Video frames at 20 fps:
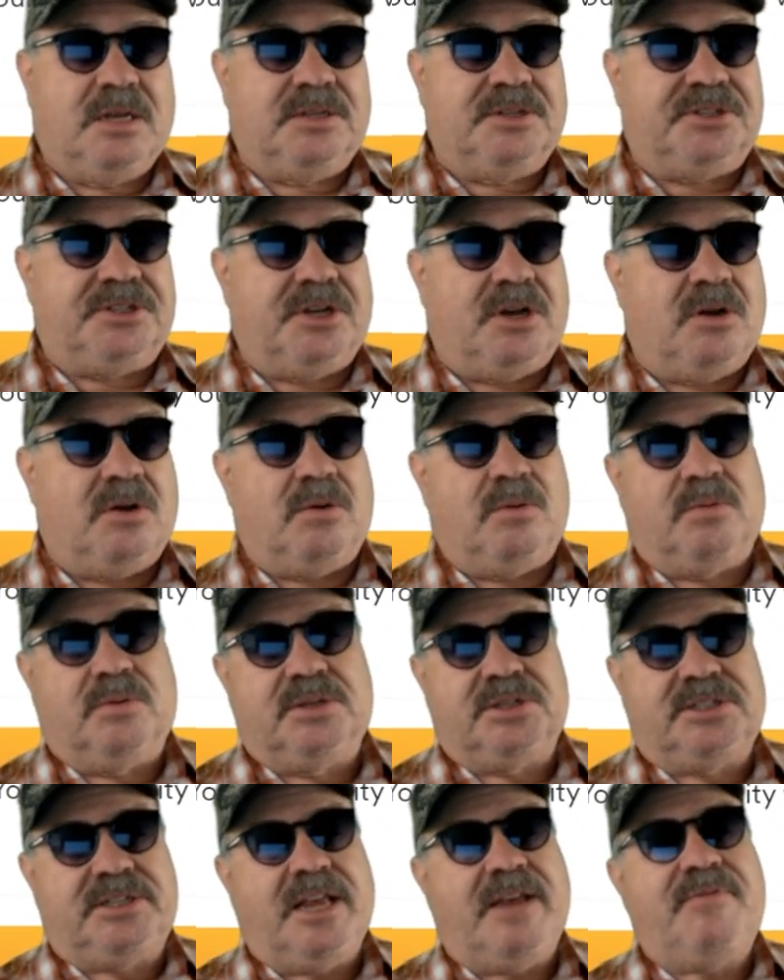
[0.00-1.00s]
So
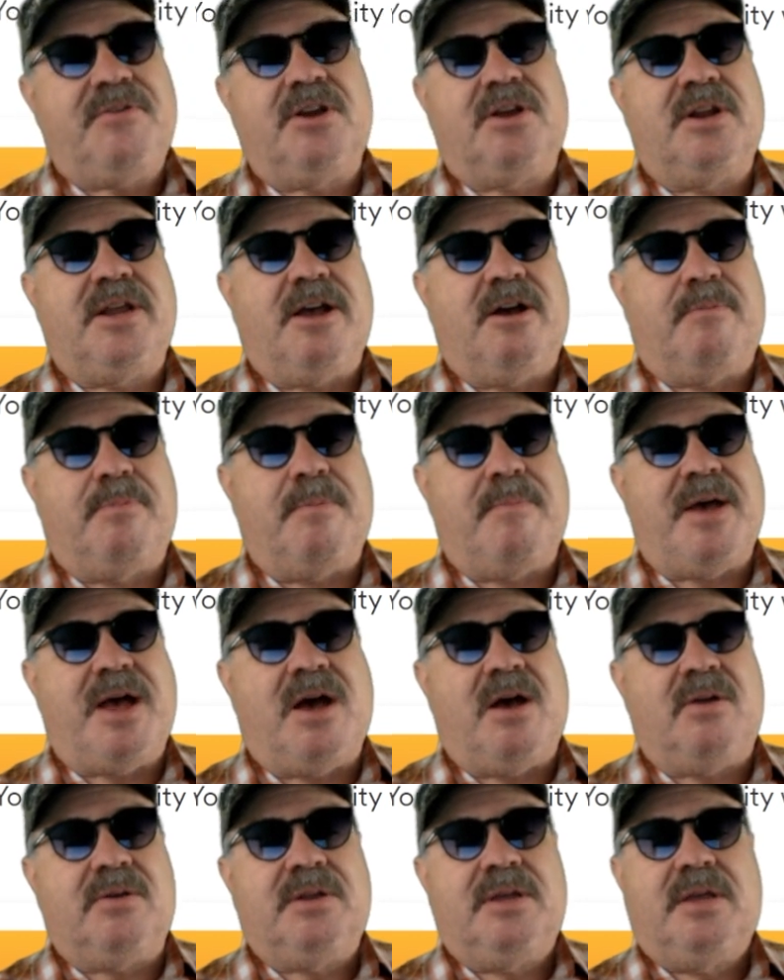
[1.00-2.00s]
see if you can help them
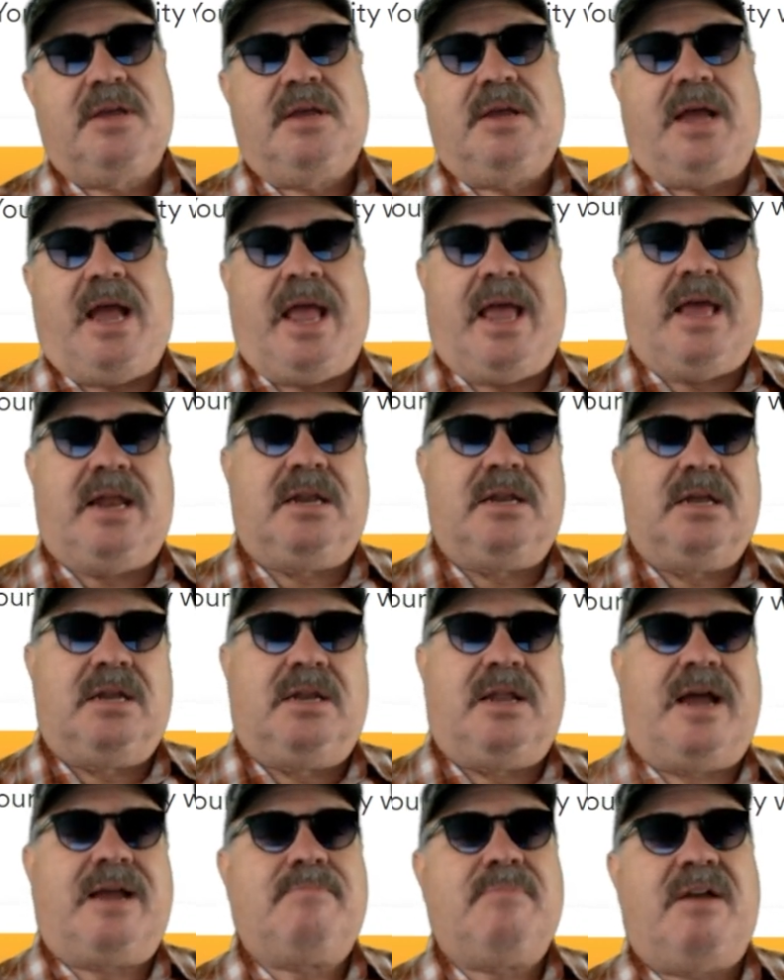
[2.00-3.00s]
out and
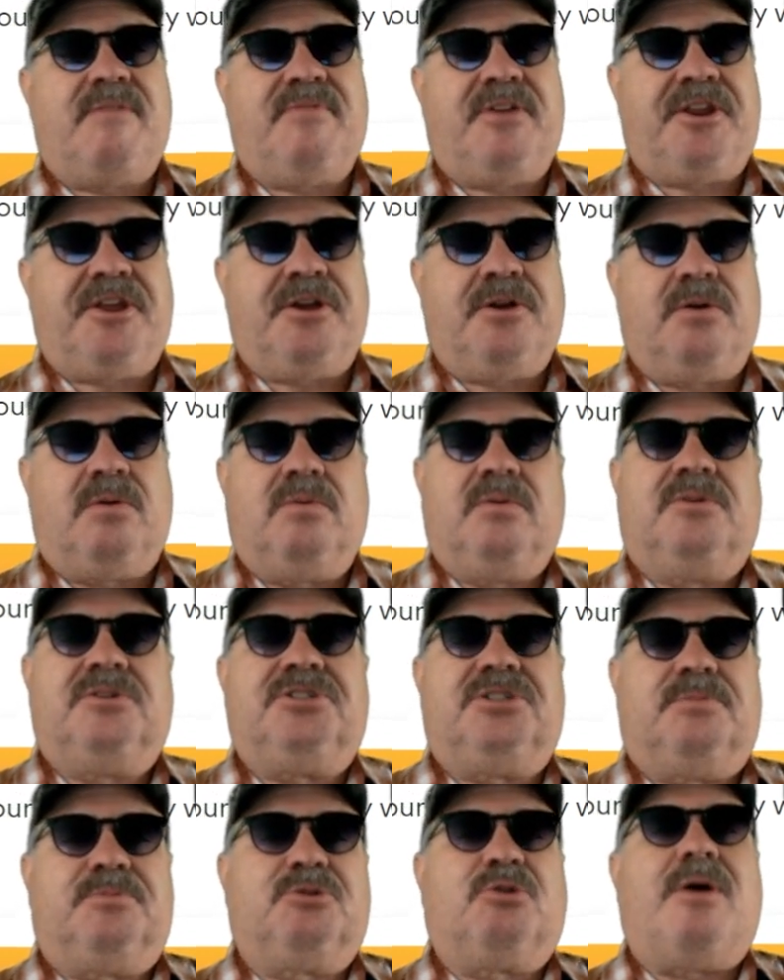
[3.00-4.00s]
like my video,
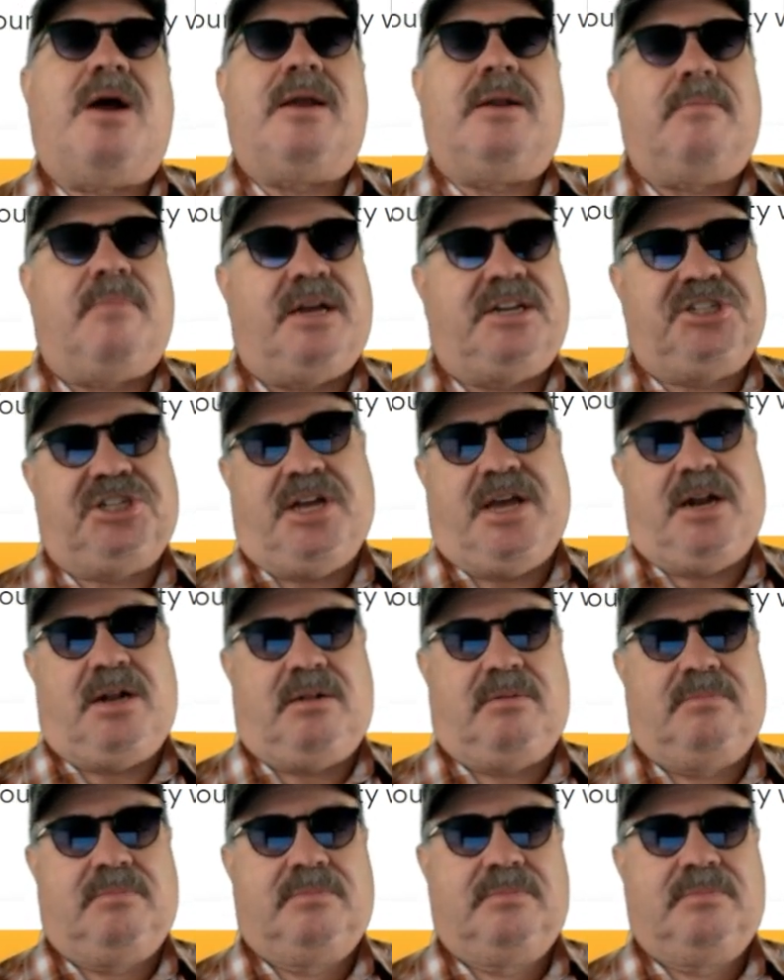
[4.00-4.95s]
subscribe to my channel.